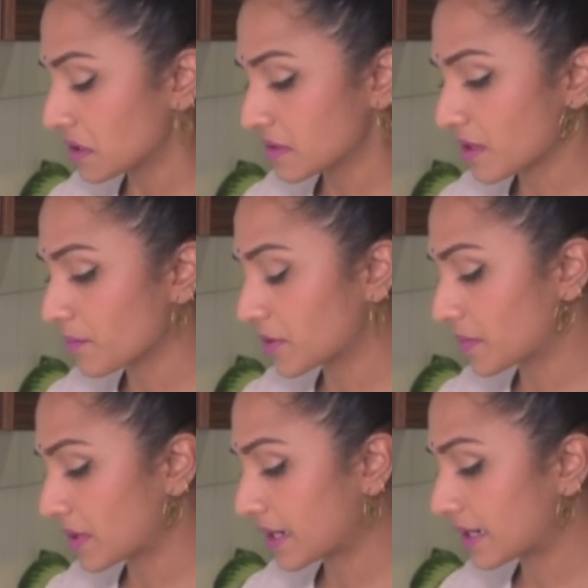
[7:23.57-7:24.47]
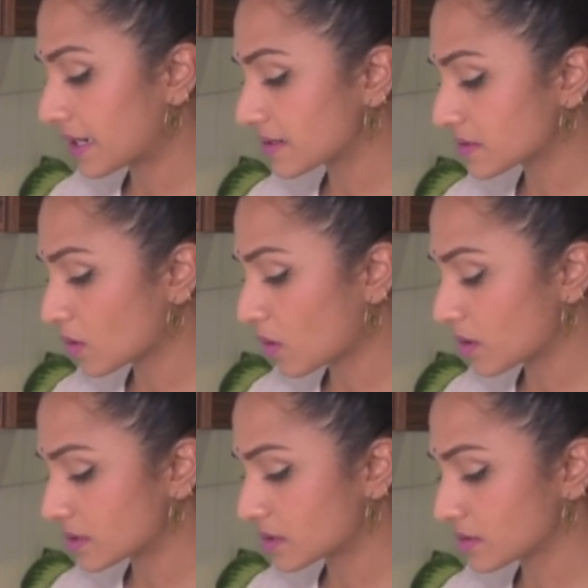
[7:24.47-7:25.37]
some people like less
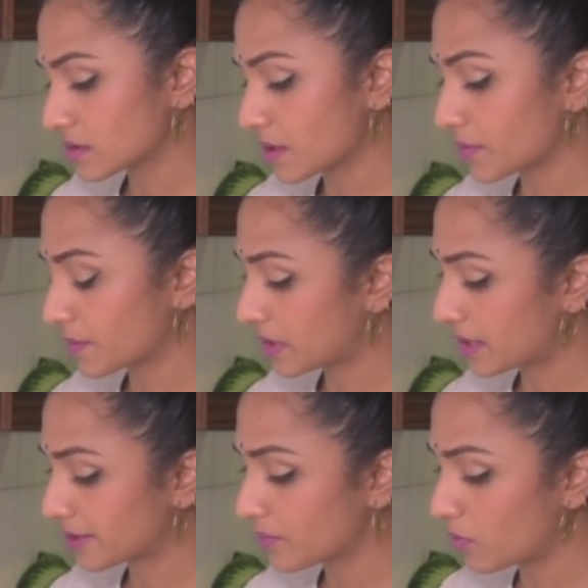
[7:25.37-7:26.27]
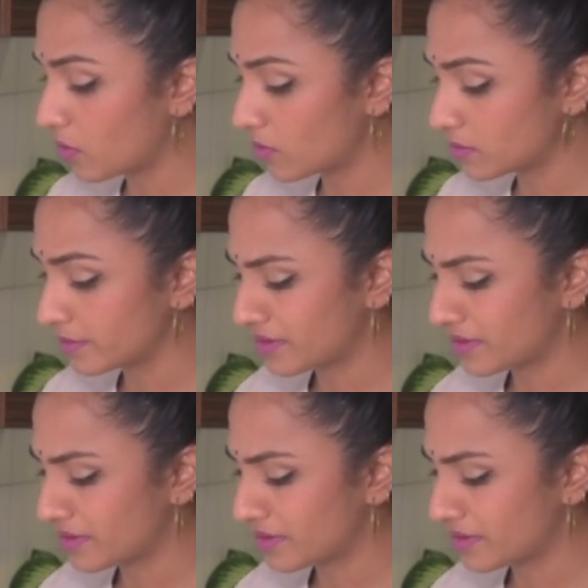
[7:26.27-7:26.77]
salt, some people like more.